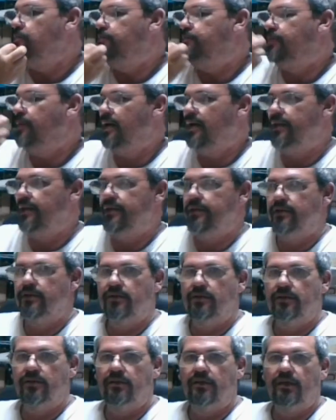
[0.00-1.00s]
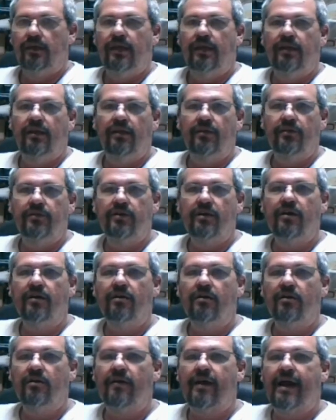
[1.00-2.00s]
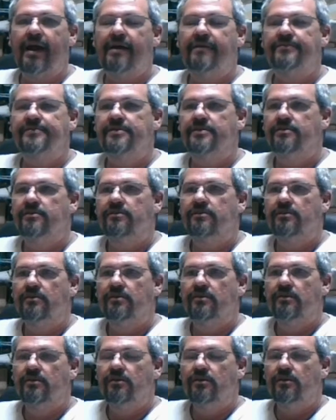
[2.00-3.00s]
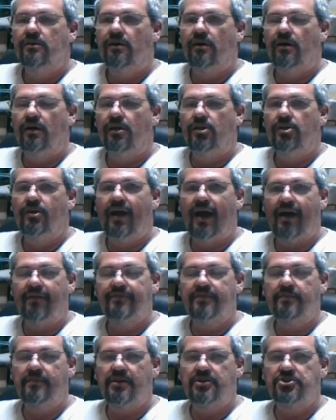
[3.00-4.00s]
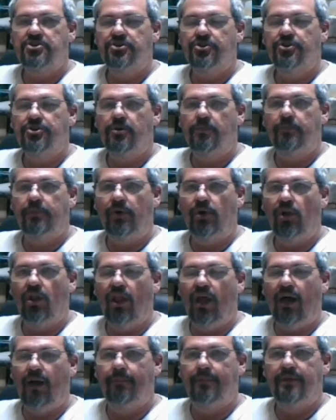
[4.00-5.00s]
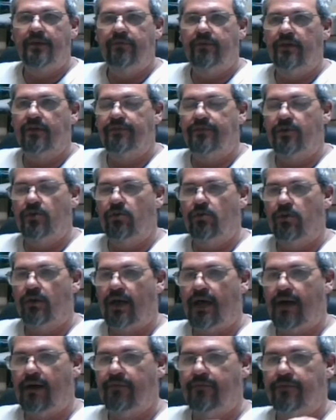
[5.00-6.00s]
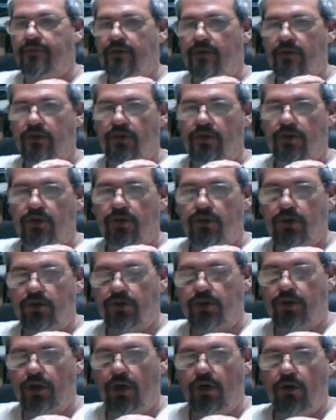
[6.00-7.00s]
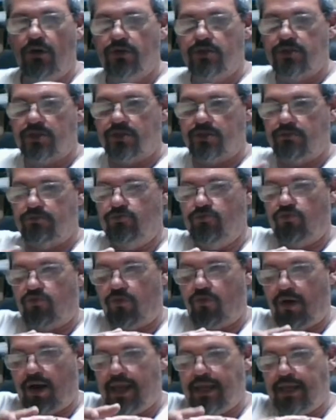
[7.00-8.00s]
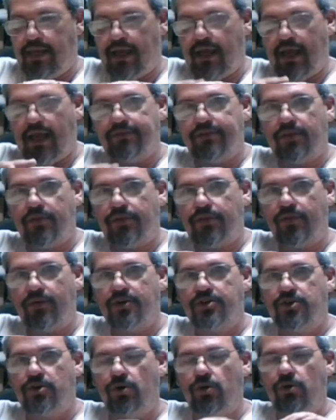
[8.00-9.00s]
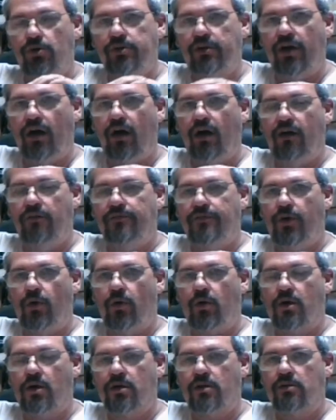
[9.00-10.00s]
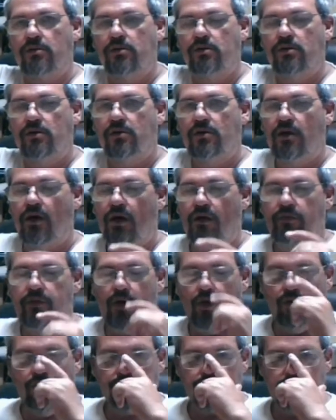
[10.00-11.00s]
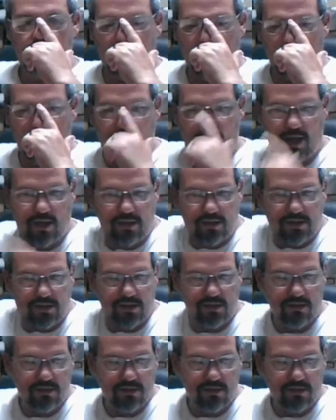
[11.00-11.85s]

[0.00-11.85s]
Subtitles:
But in other aircraft, you have to make sure you pull up, even if you have your nose right at the threshold of the whole short lines.